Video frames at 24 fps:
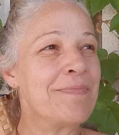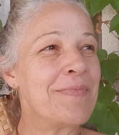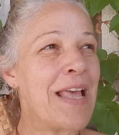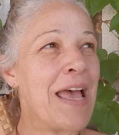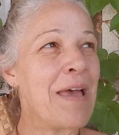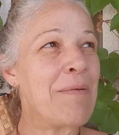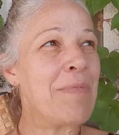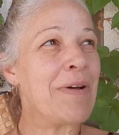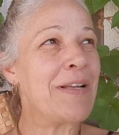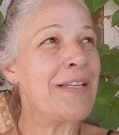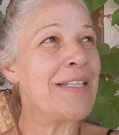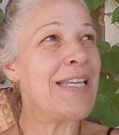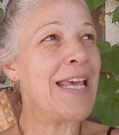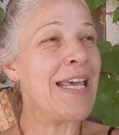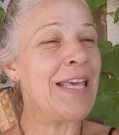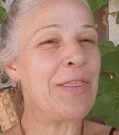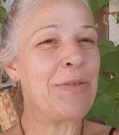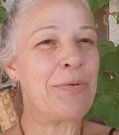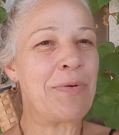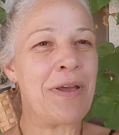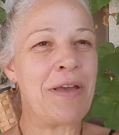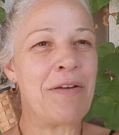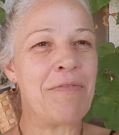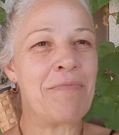I'm on day
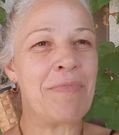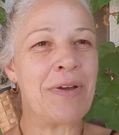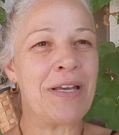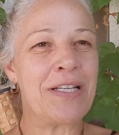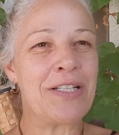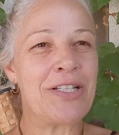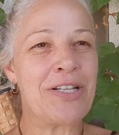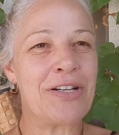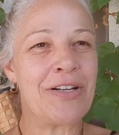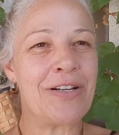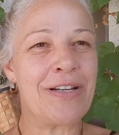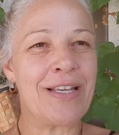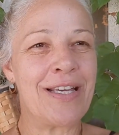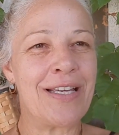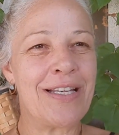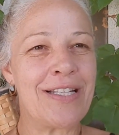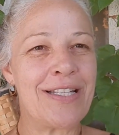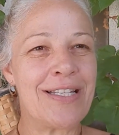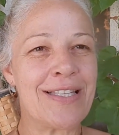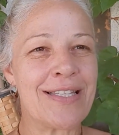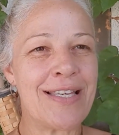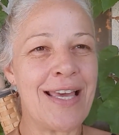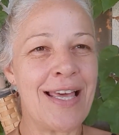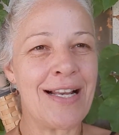three of my journey and
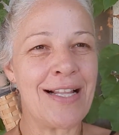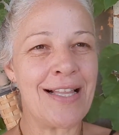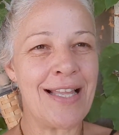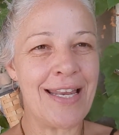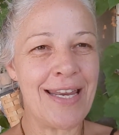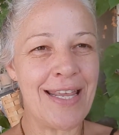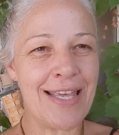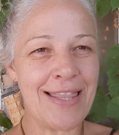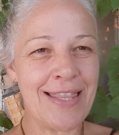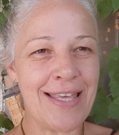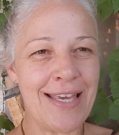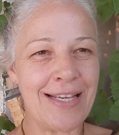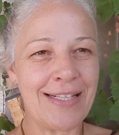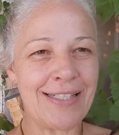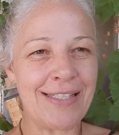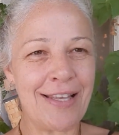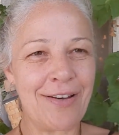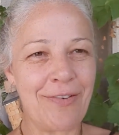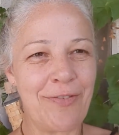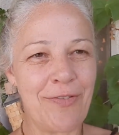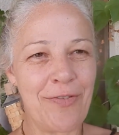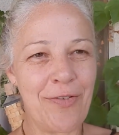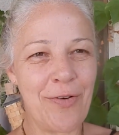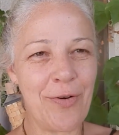just kind of letting things
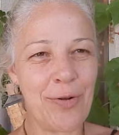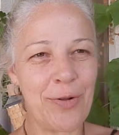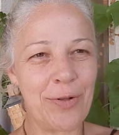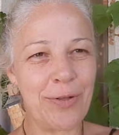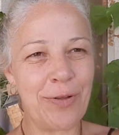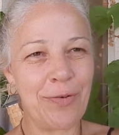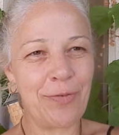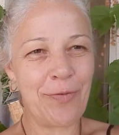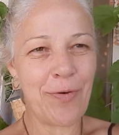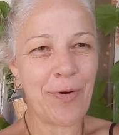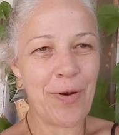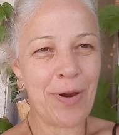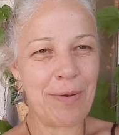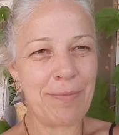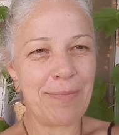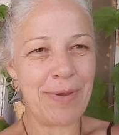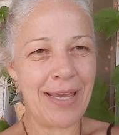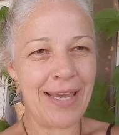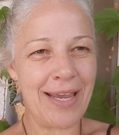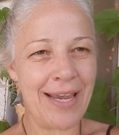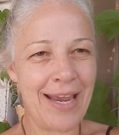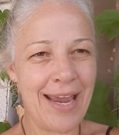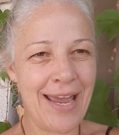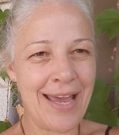unfold for
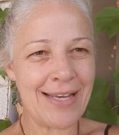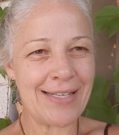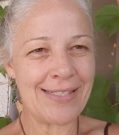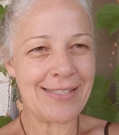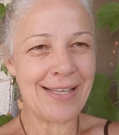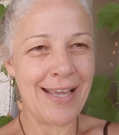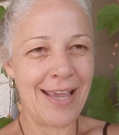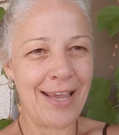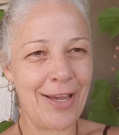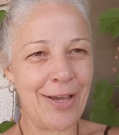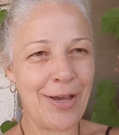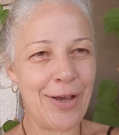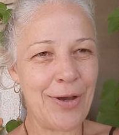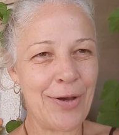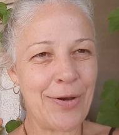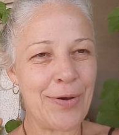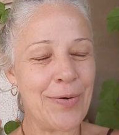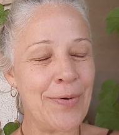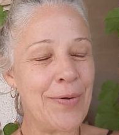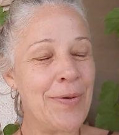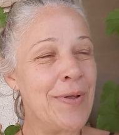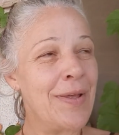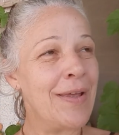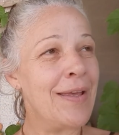me as I
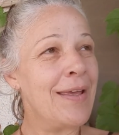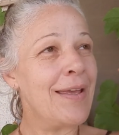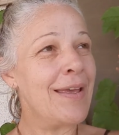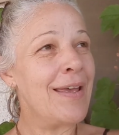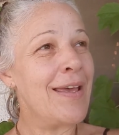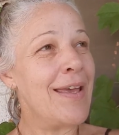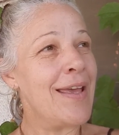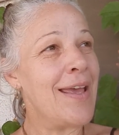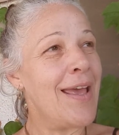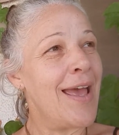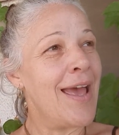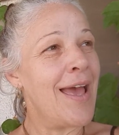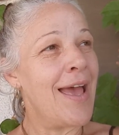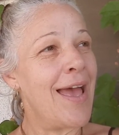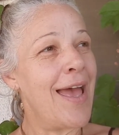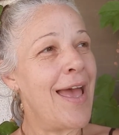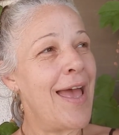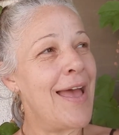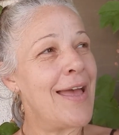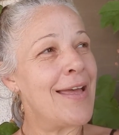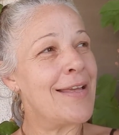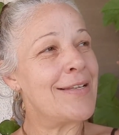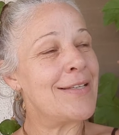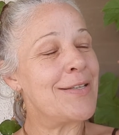go.
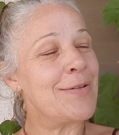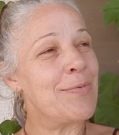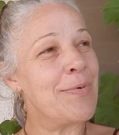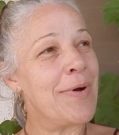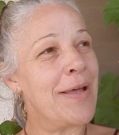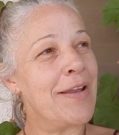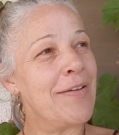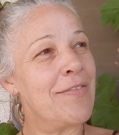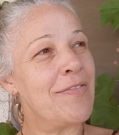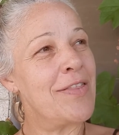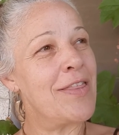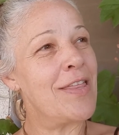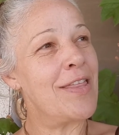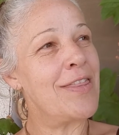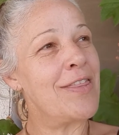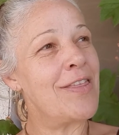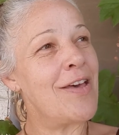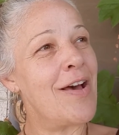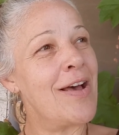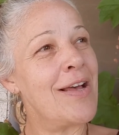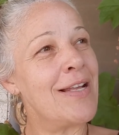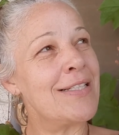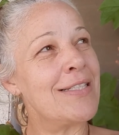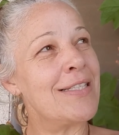And one of the
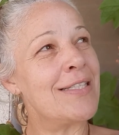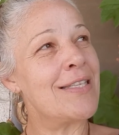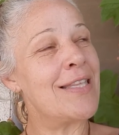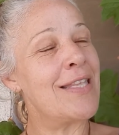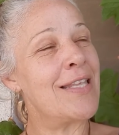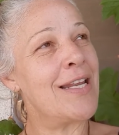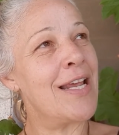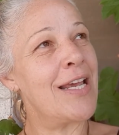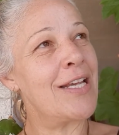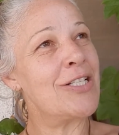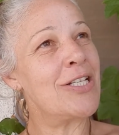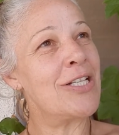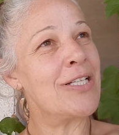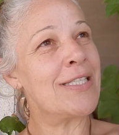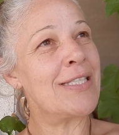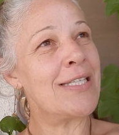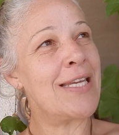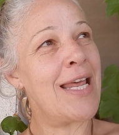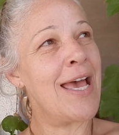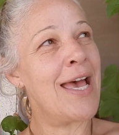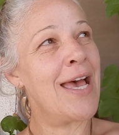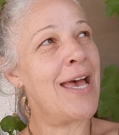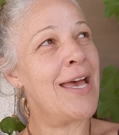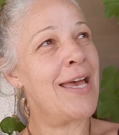thoughts that I just
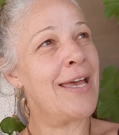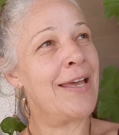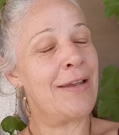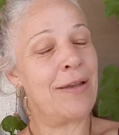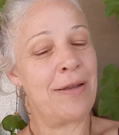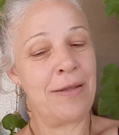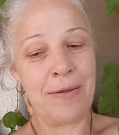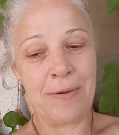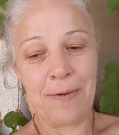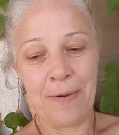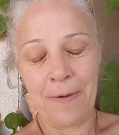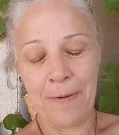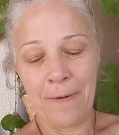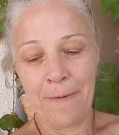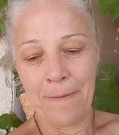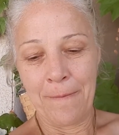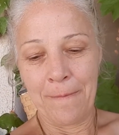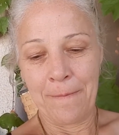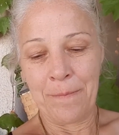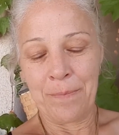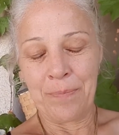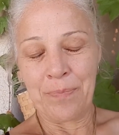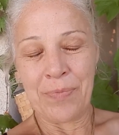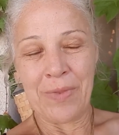had
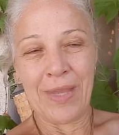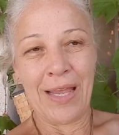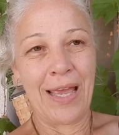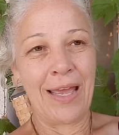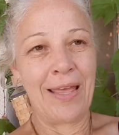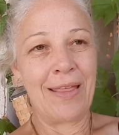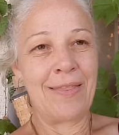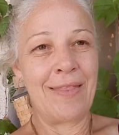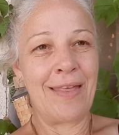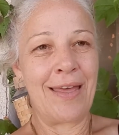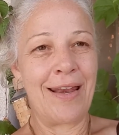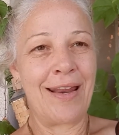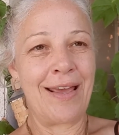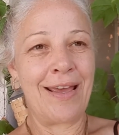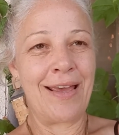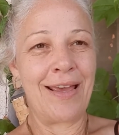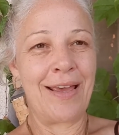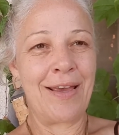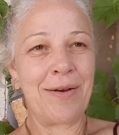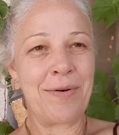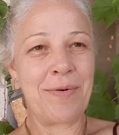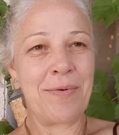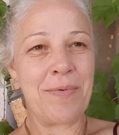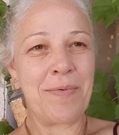and that
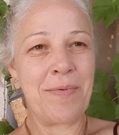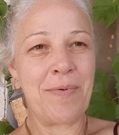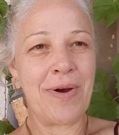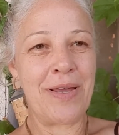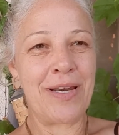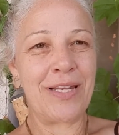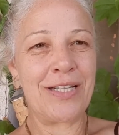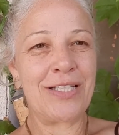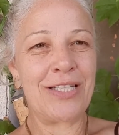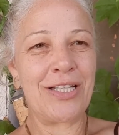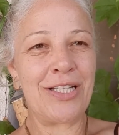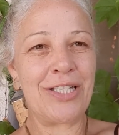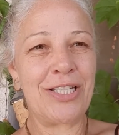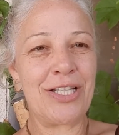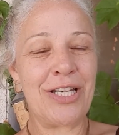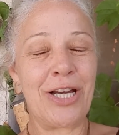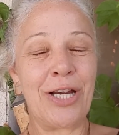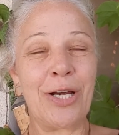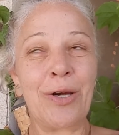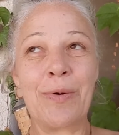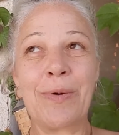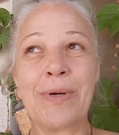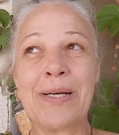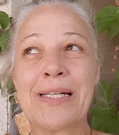I wanted to
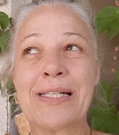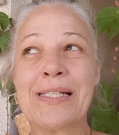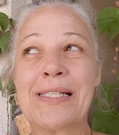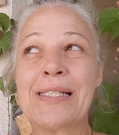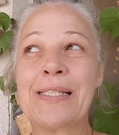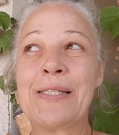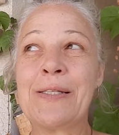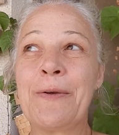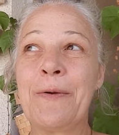share was